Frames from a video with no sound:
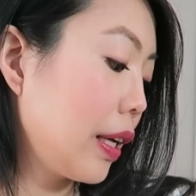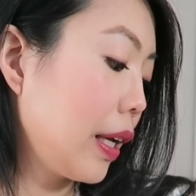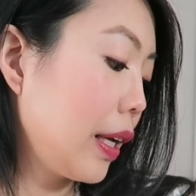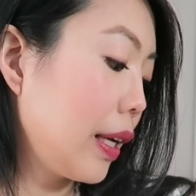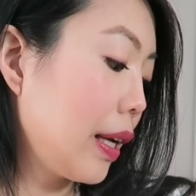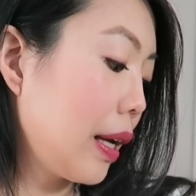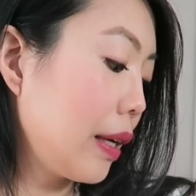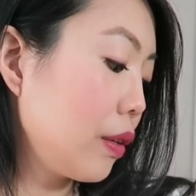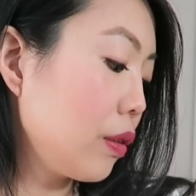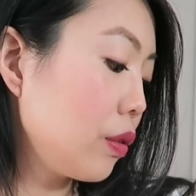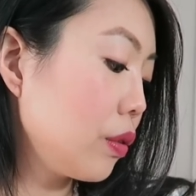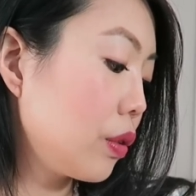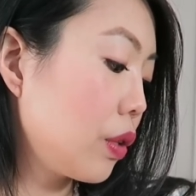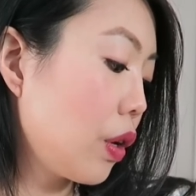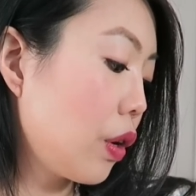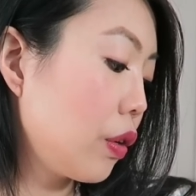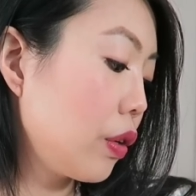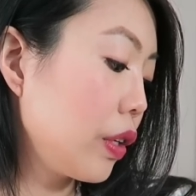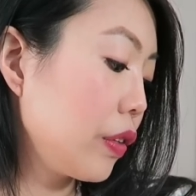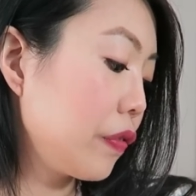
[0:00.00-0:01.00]
and I don't
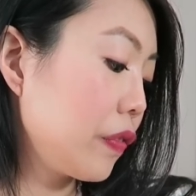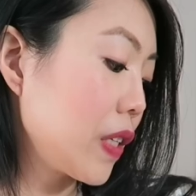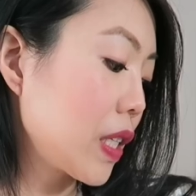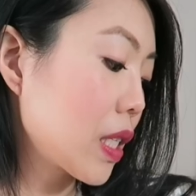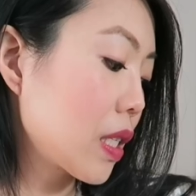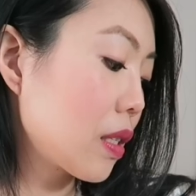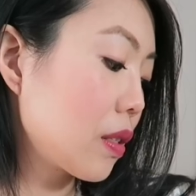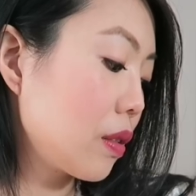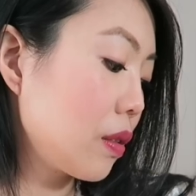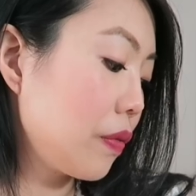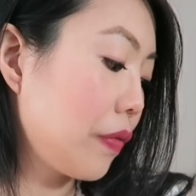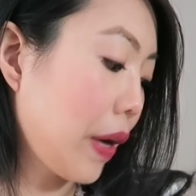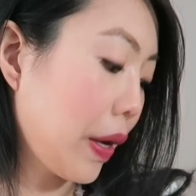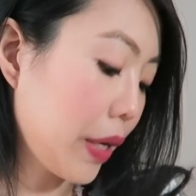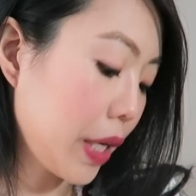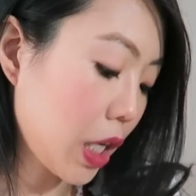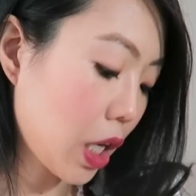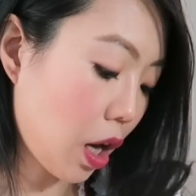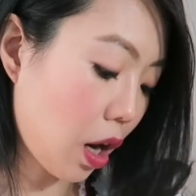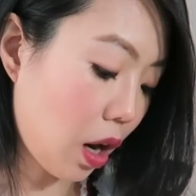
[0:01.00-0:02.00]
know if it's
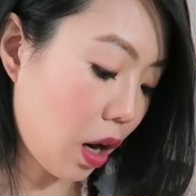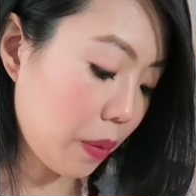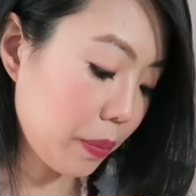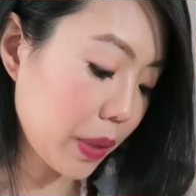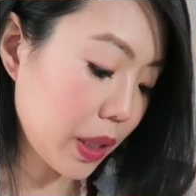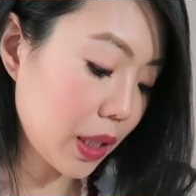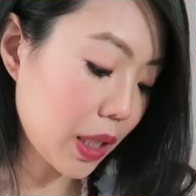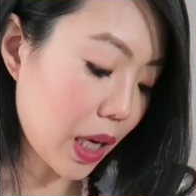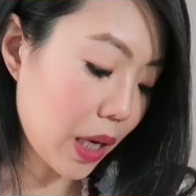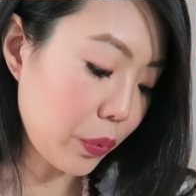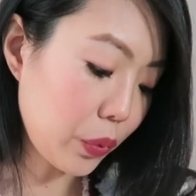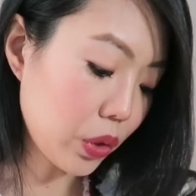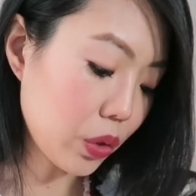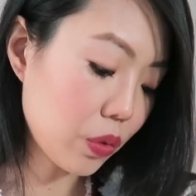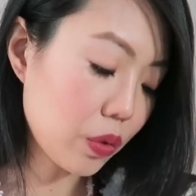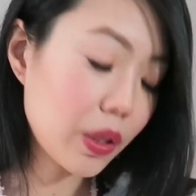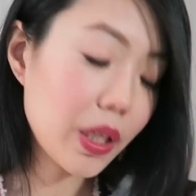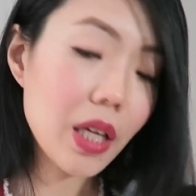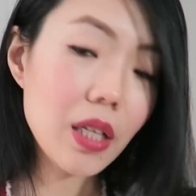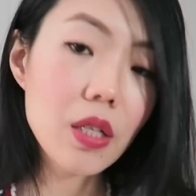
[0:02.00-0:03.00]
very common, I would
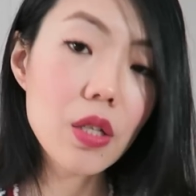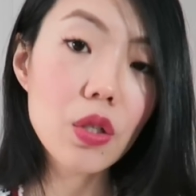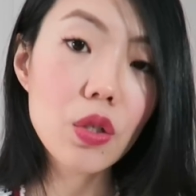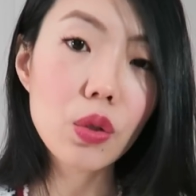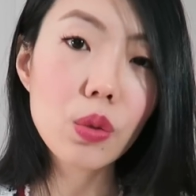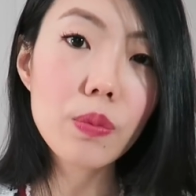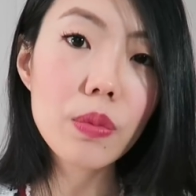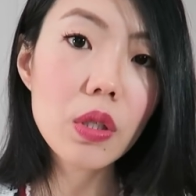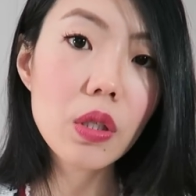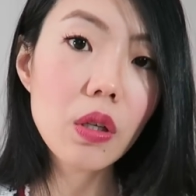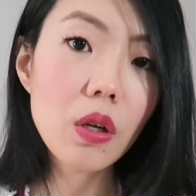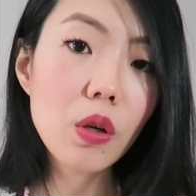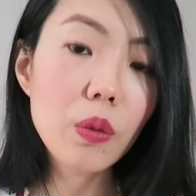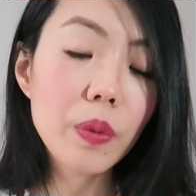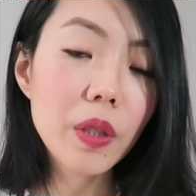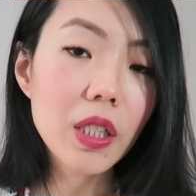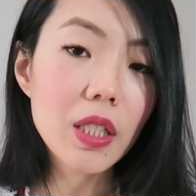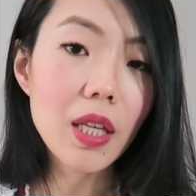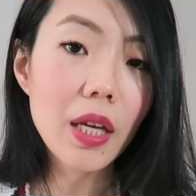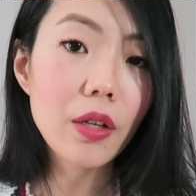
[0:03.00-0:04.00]
only assume so
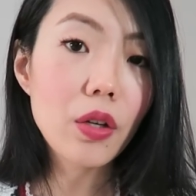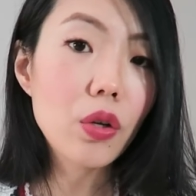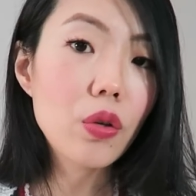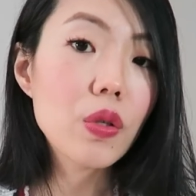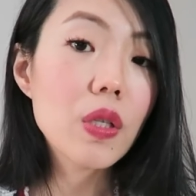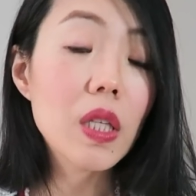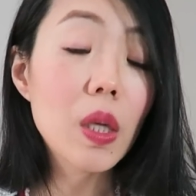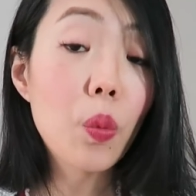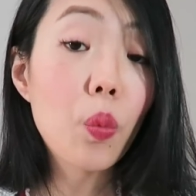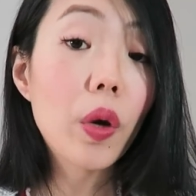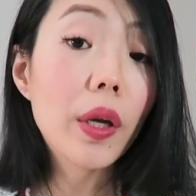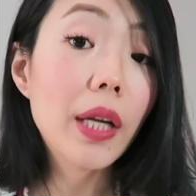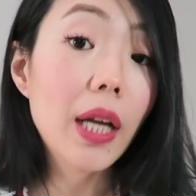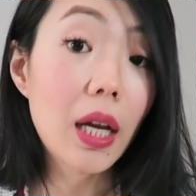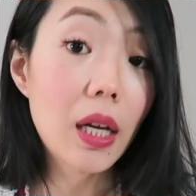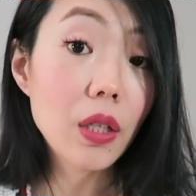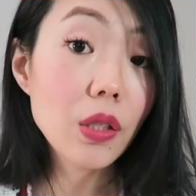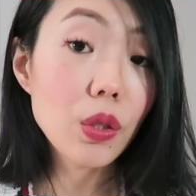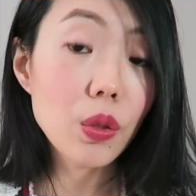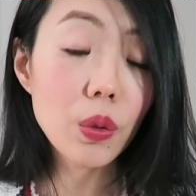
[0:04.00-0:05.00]
because I know someone
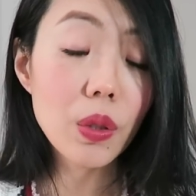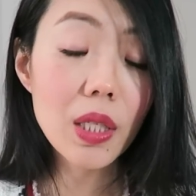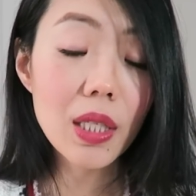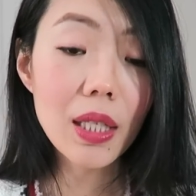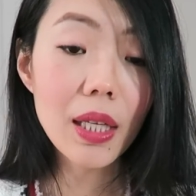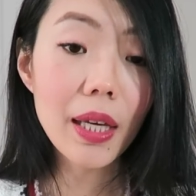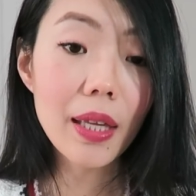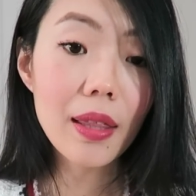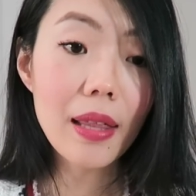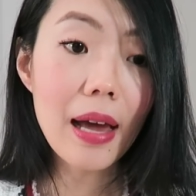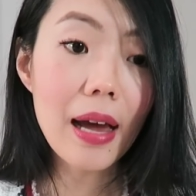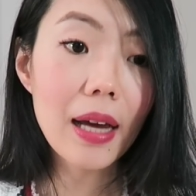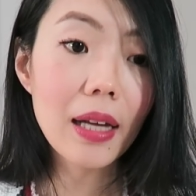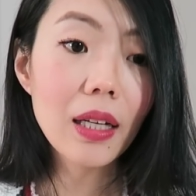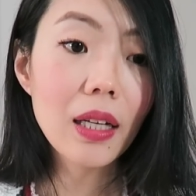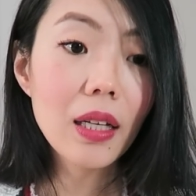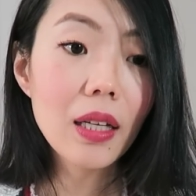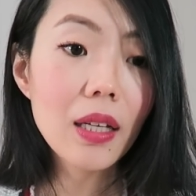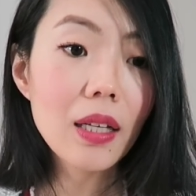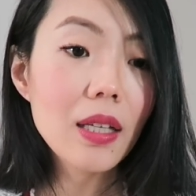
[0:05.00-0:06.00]
else who is like
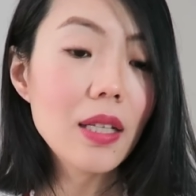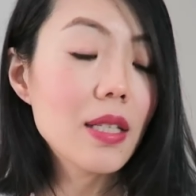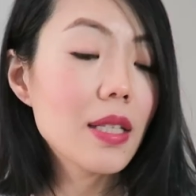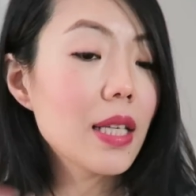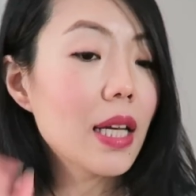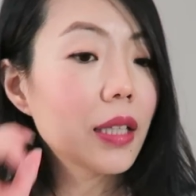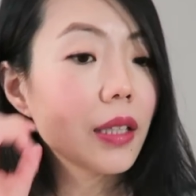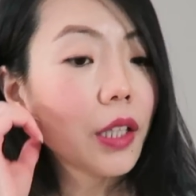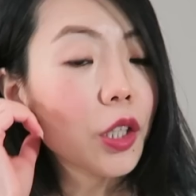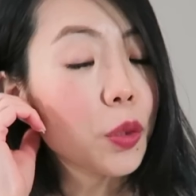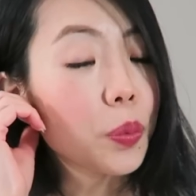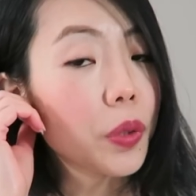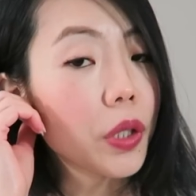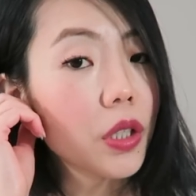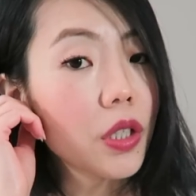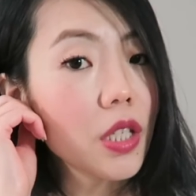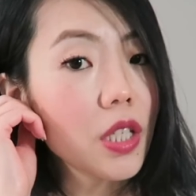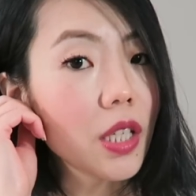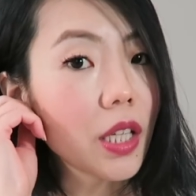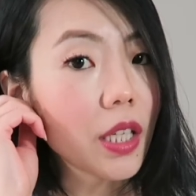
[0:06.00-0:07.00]
that, is that their
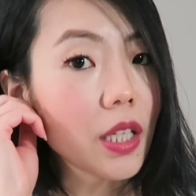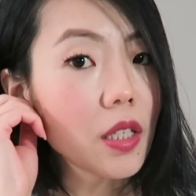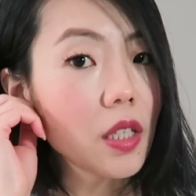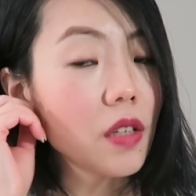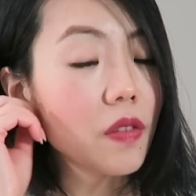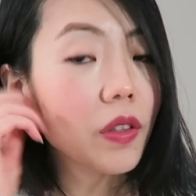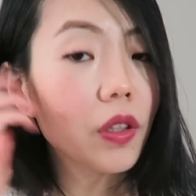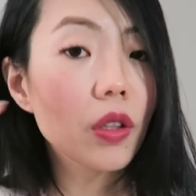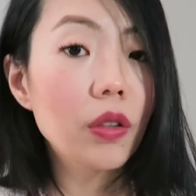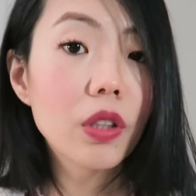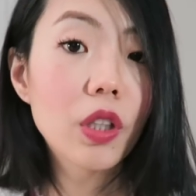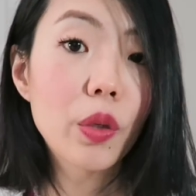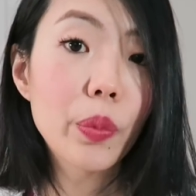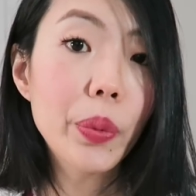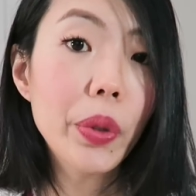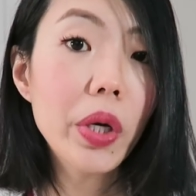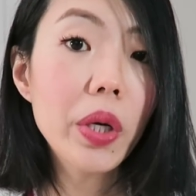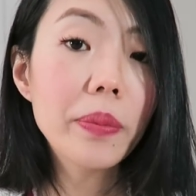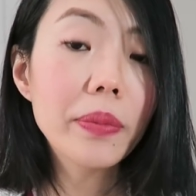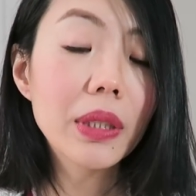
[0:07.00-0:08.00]
piercings, even though they're
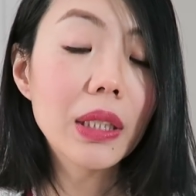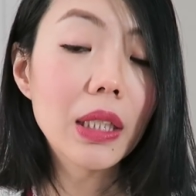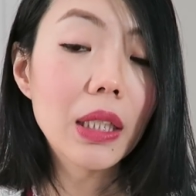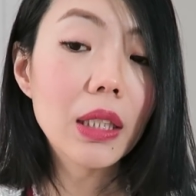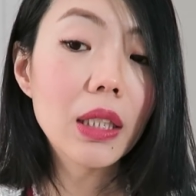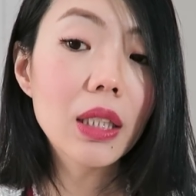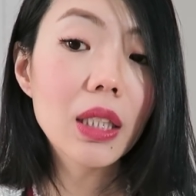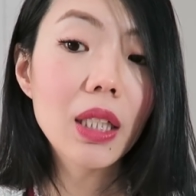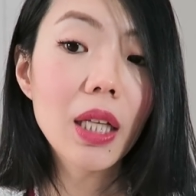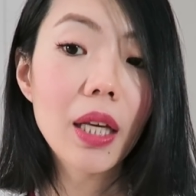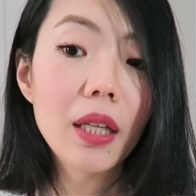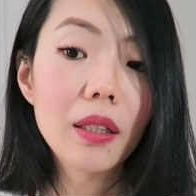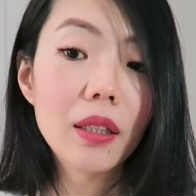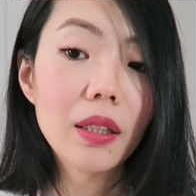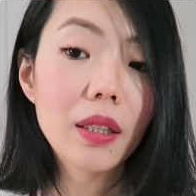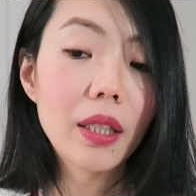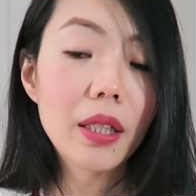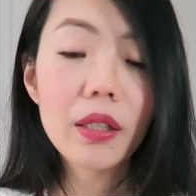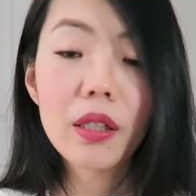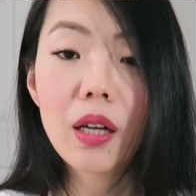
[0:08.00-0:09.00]
permanent
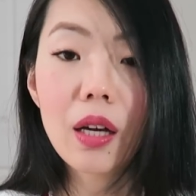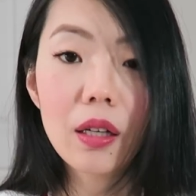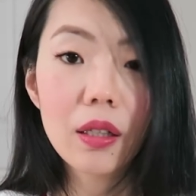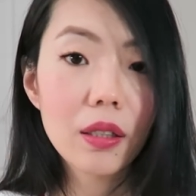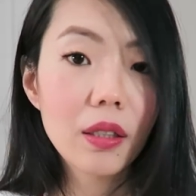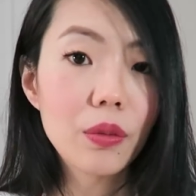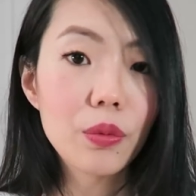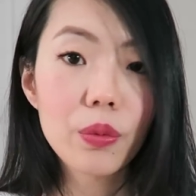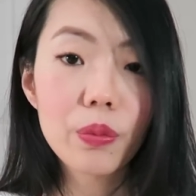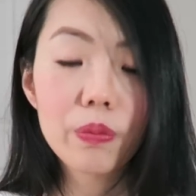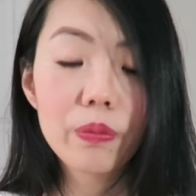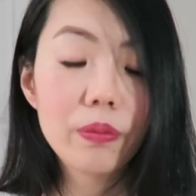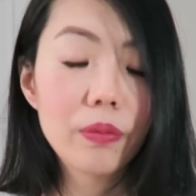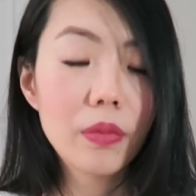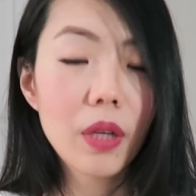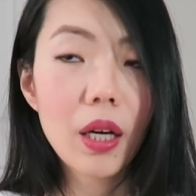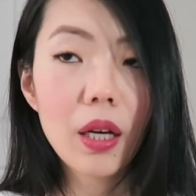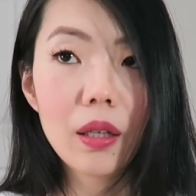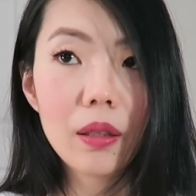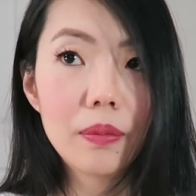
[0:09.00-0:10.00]
and they're not gonna
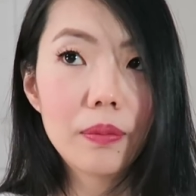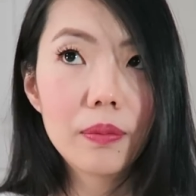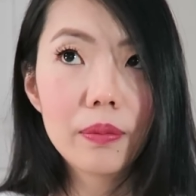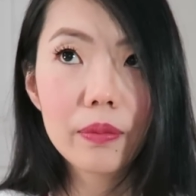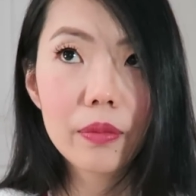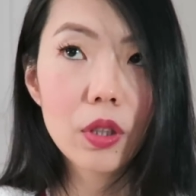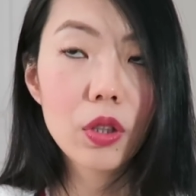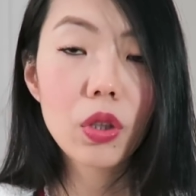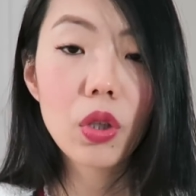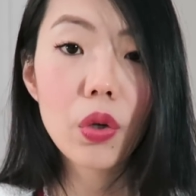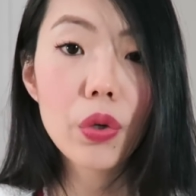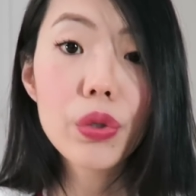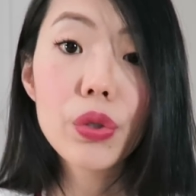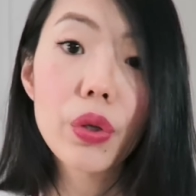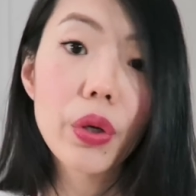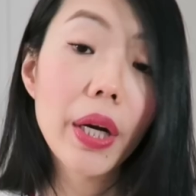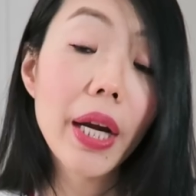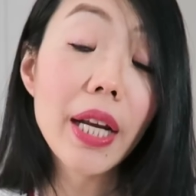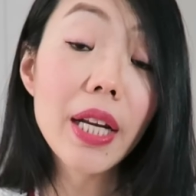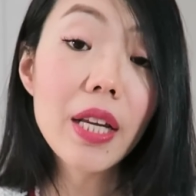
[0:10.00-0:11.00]
um,
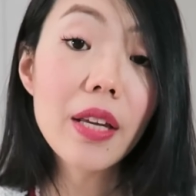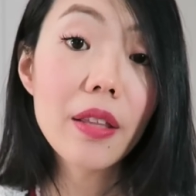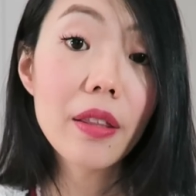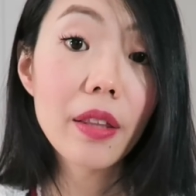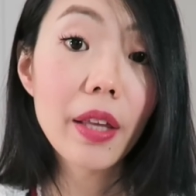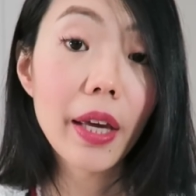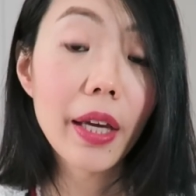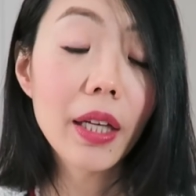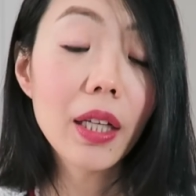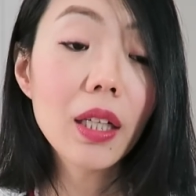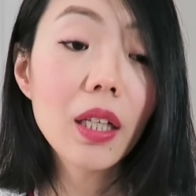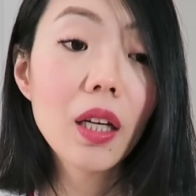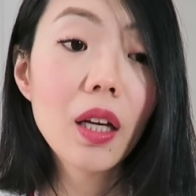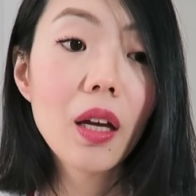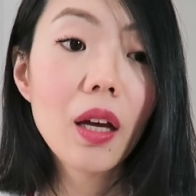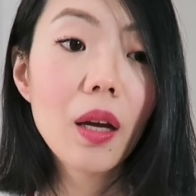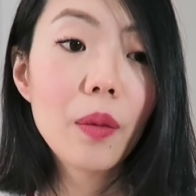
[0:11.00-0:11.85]
close or anything,